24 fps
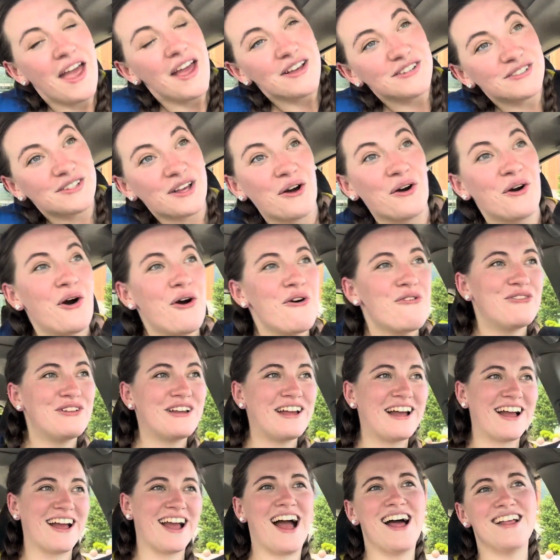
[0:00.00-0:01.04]
So hopefully
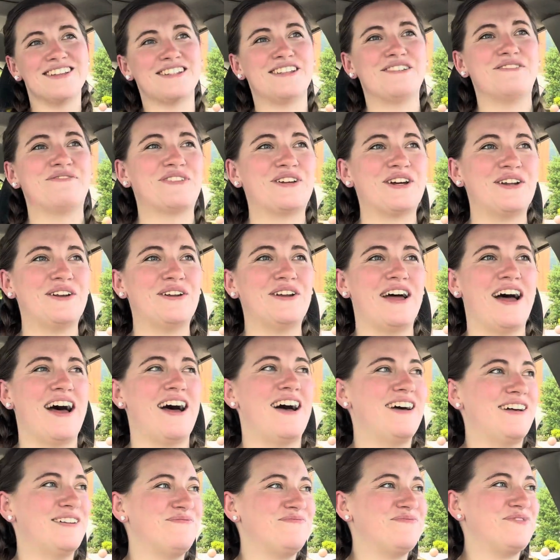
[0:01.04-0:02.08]
I got some good
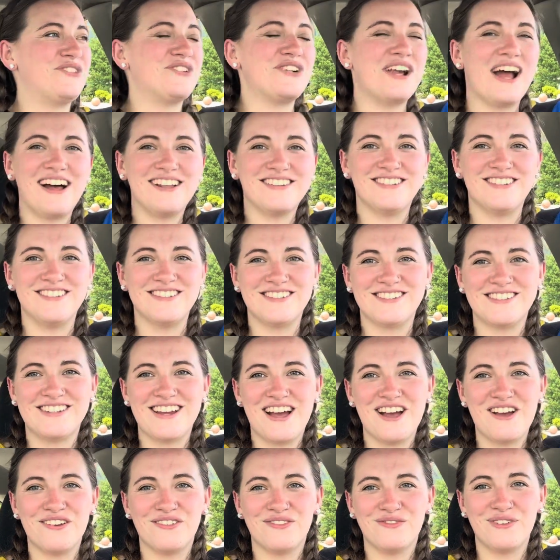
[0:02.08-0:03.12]
um, shots and
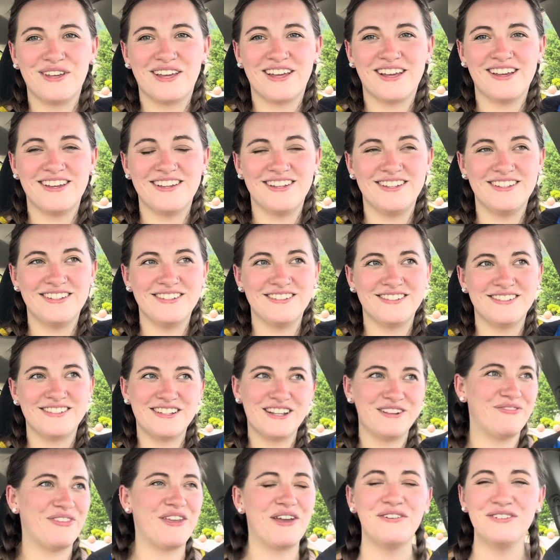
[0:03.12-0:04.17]
stuff because
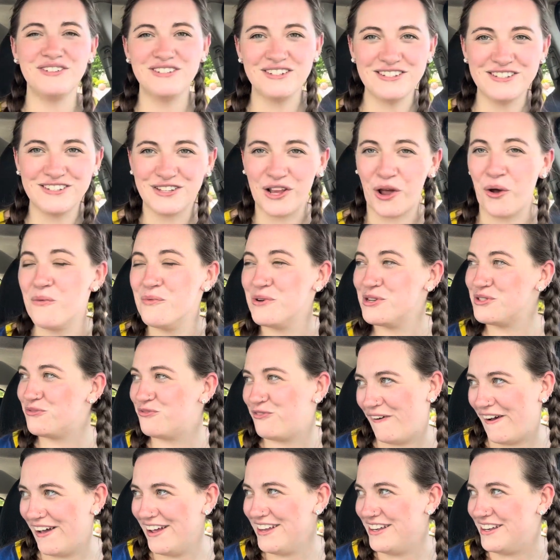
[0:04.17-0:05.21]
that was just so much
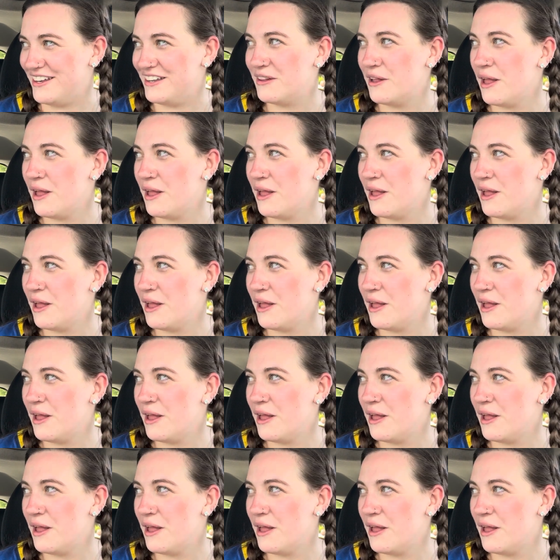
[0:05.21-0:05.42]
fun.